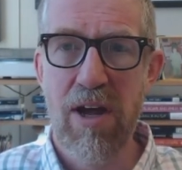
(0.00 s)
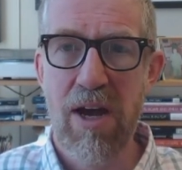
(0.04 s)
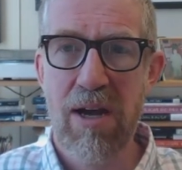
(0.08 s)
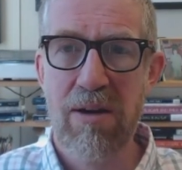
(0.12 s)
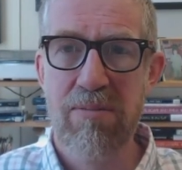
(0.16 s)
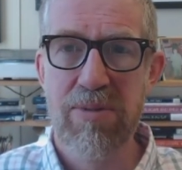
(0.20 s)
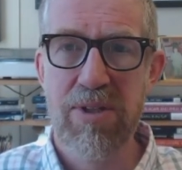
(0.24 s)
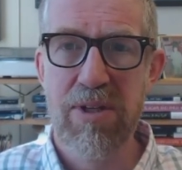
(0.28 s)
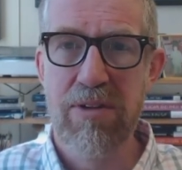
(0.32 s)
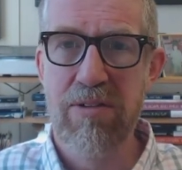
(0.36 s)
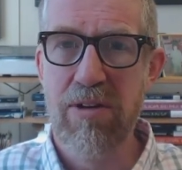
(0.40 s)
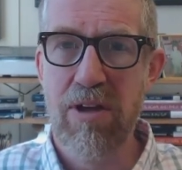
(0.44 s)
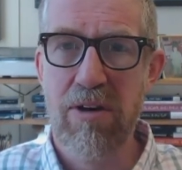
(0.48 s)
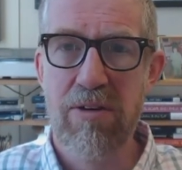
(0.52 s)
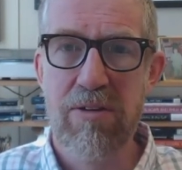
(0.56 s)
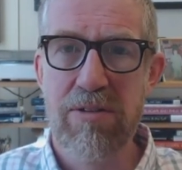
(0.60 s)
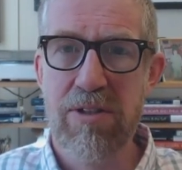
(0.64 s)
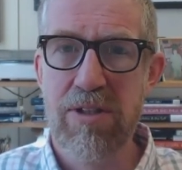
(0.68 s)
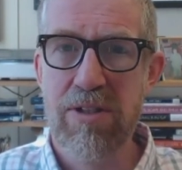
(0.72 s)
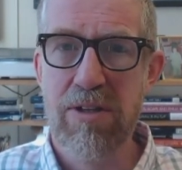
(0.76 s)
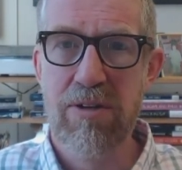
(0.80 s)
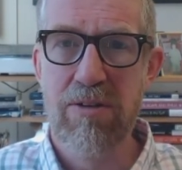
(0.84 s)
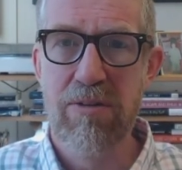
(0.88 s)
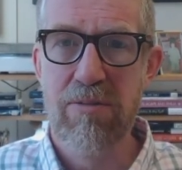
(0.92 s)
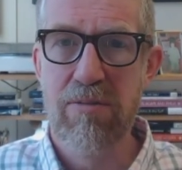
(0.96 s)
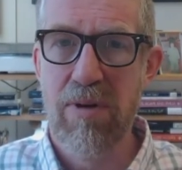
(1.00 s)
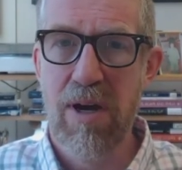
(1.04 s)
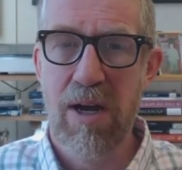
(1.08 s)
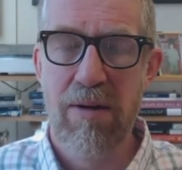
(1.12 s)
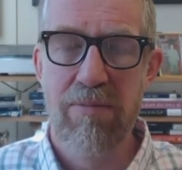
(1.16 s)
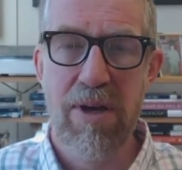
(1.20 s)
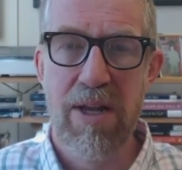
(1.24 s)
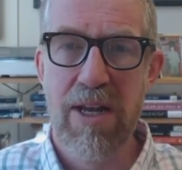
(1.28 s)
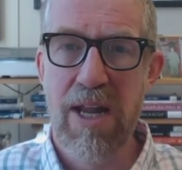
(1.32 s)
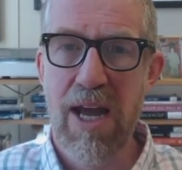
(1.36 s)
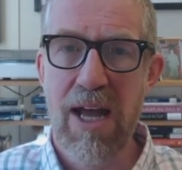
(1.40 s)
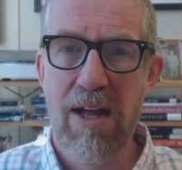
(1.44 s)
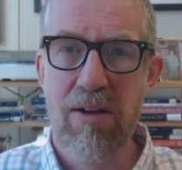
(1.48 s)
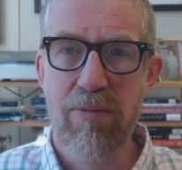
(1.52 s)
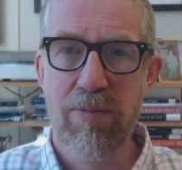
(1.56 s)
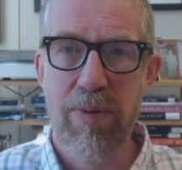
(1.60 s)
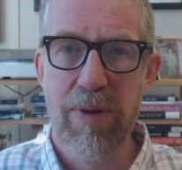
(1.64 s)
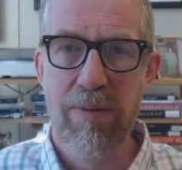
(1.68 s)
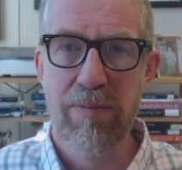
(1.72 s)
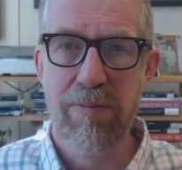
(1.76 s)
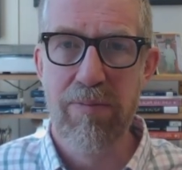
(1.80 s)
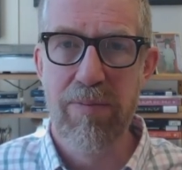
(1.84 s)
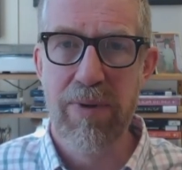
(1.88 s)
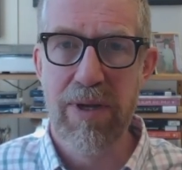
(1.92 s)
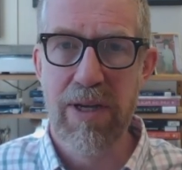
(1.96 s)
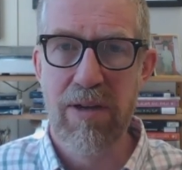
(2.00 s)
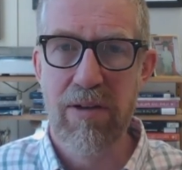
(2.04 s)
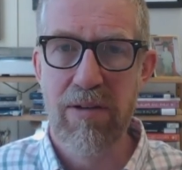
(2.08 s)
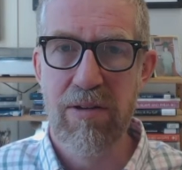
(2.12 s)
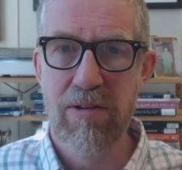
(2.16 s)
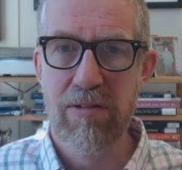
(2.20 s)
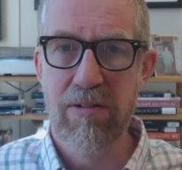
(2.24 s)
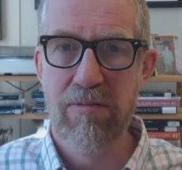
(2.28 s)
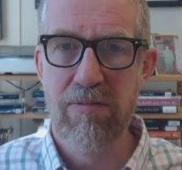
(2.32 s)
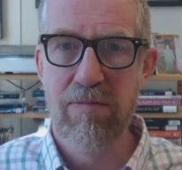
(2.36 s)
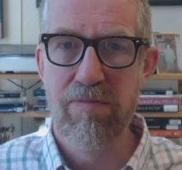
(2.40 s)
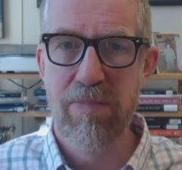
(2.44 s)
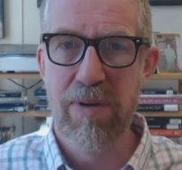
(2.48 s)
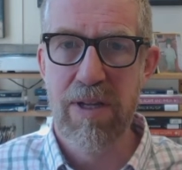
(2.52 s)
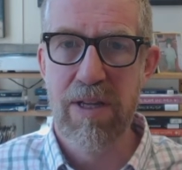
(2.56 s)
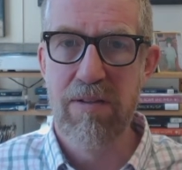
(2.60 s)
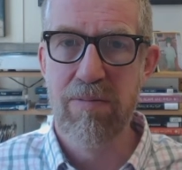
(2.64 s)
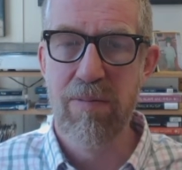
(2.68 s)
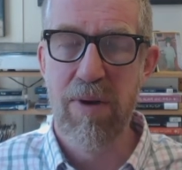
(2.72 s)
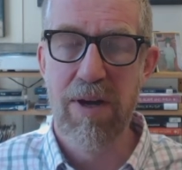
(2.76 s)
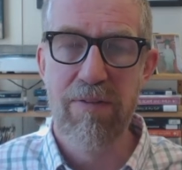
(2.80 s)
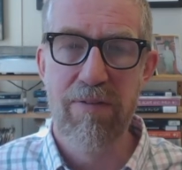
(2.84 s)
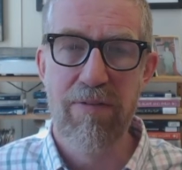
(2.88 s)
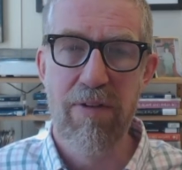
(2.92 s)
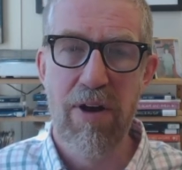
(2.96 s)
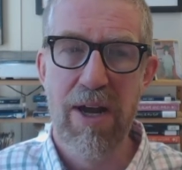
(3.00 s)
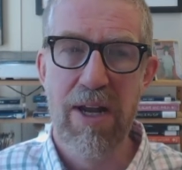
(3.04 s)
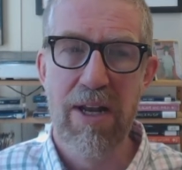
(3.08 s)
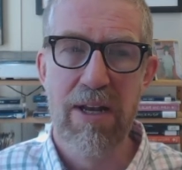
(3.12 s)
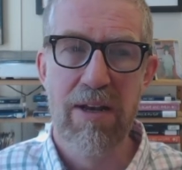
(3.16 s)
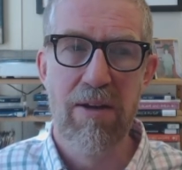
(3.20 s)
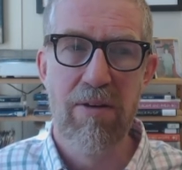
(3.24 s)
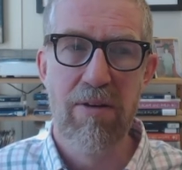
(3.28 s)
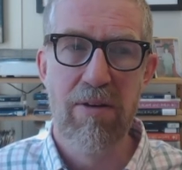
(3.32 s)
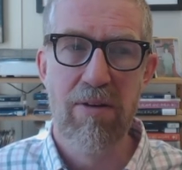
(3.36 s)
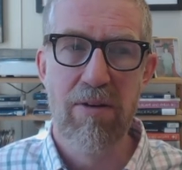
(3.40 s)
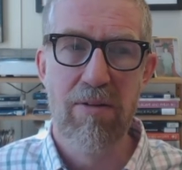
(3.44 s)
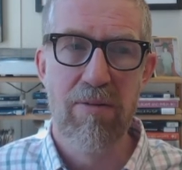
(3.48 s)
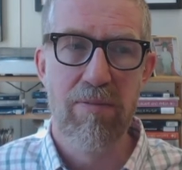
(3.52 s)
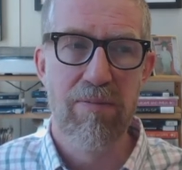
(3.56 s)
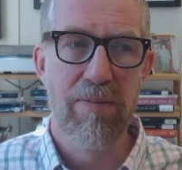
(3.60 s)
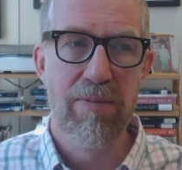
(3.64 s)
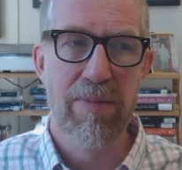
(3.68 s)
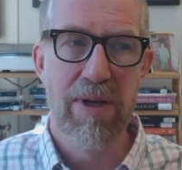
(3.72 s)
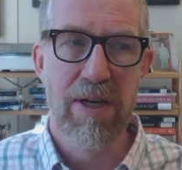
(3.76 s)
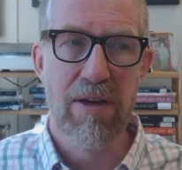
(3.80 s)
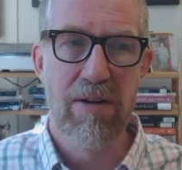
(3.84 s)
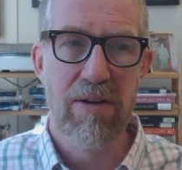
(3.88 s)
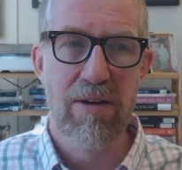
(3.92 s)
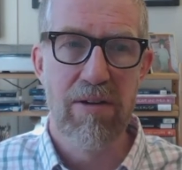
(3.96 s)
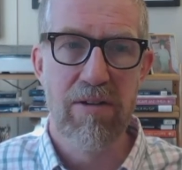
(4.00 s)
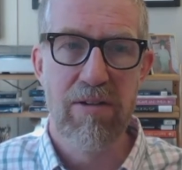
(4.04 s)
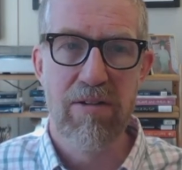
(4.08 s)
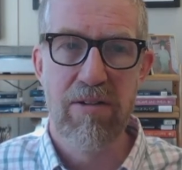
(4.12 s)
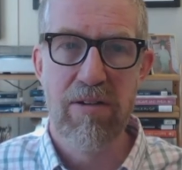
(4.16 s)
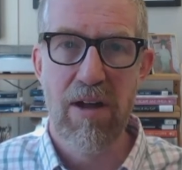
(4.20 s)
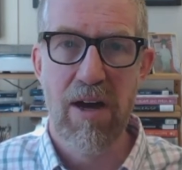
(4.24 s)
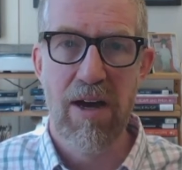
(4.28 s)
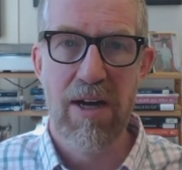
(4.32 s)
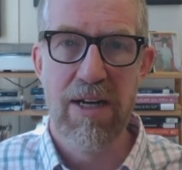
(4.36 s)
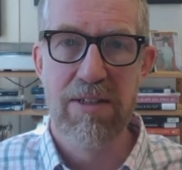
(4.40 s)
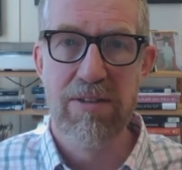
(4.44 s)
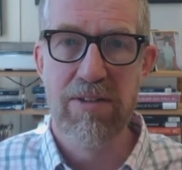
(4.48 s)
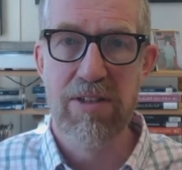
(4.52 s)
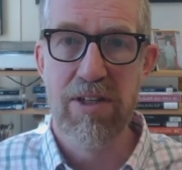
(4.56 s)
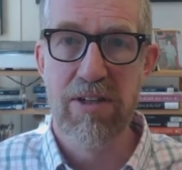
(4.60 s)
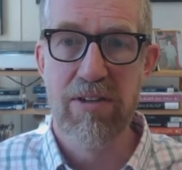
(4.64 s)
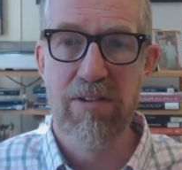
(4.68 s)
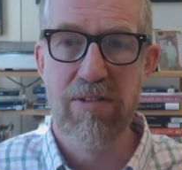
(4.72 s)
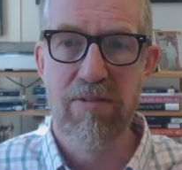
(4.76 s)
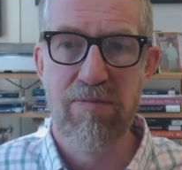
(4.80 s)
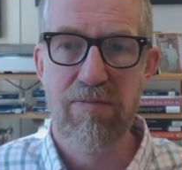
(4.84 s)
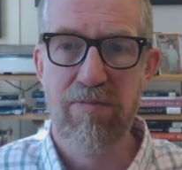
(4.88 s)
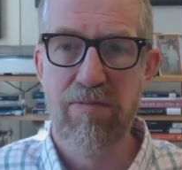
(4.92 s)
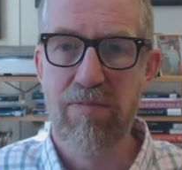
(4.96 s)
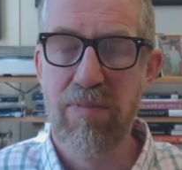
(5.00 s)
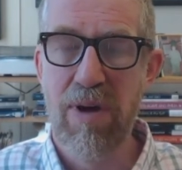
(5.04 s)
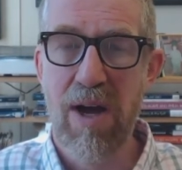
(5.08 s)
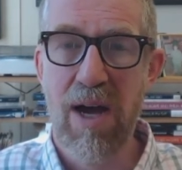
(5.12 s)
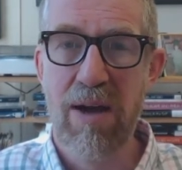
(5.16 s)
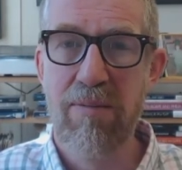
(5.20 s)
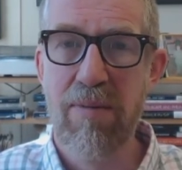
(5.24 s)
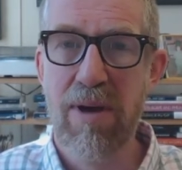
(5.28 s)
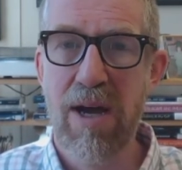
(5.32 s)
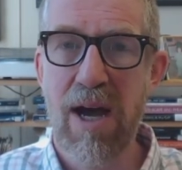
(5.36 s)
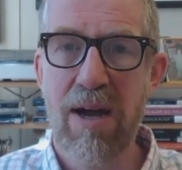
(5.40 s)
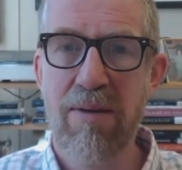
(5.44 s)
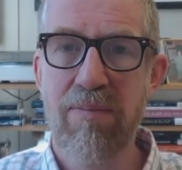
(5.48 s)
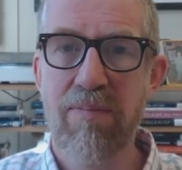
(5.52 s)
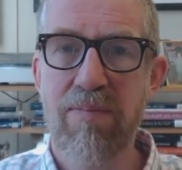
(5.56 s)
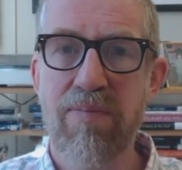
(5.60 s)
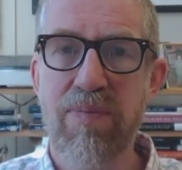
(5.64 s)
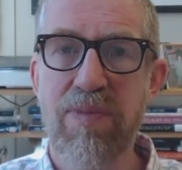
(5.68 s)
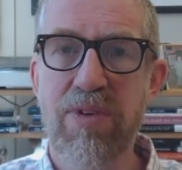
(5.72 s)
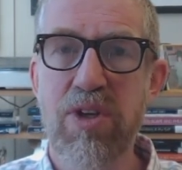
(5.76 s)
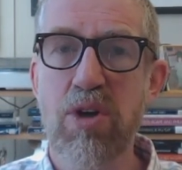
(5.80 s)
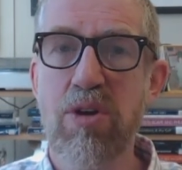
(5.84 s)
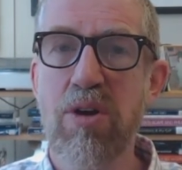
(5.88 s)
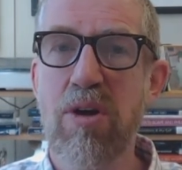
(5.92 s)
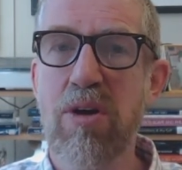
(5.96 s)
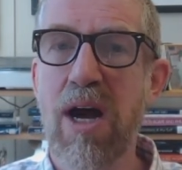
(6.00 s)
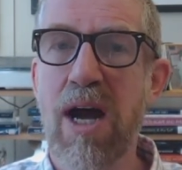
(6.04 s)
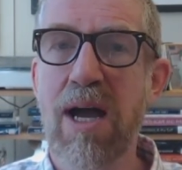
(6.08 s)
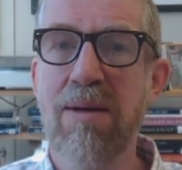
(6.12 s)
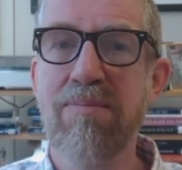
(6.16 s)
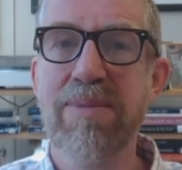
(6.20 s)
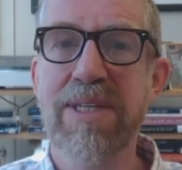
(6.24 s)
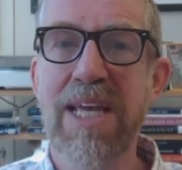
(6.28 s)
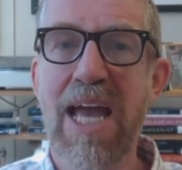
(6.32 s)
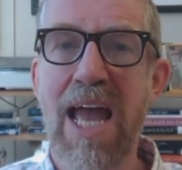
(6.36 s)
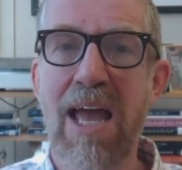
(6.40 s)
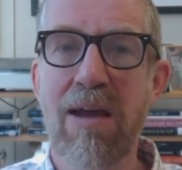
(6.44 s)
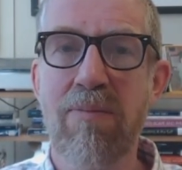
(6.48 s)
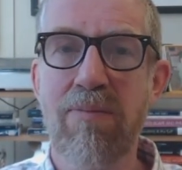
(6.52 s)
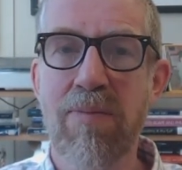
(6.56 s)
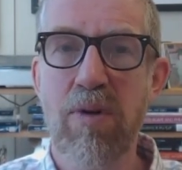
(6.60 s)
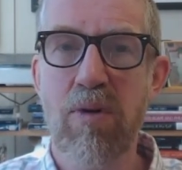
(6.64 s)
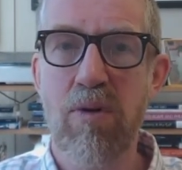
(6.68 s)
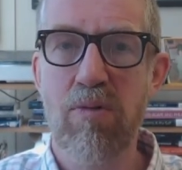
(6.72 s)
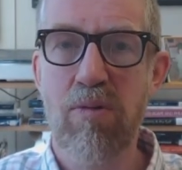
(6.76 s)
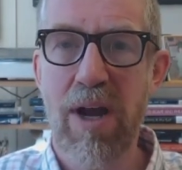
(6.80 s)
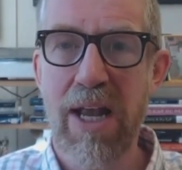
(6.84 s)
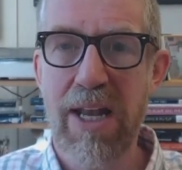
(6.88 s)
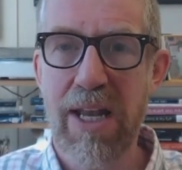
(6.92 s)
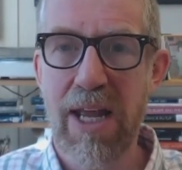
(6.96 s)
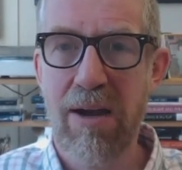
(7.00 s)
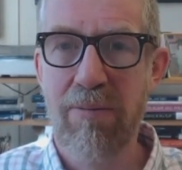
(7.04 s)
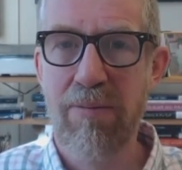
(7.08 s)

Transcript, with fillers: I'm just going to, I'm going to help him because he's my friend, or because I just, I'm, I'm, do, I'm damned already.